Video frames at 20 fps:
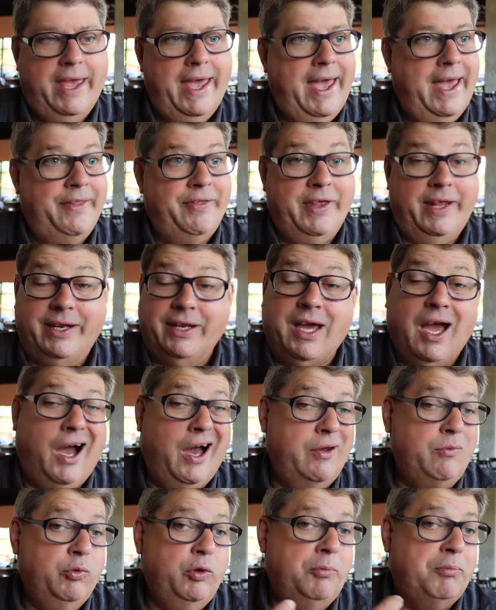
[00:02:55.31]
and then
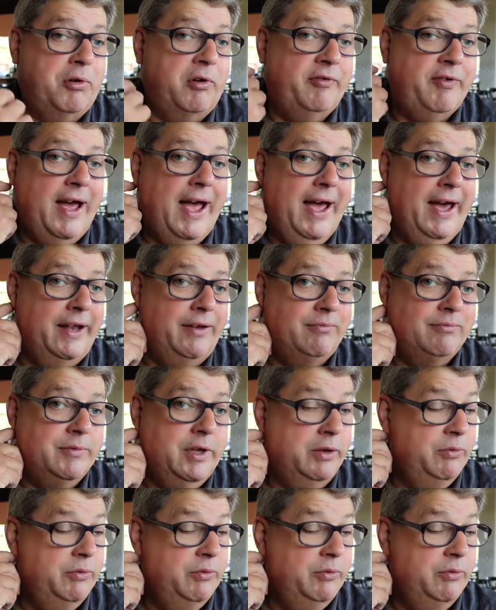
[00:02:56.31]
God would provide.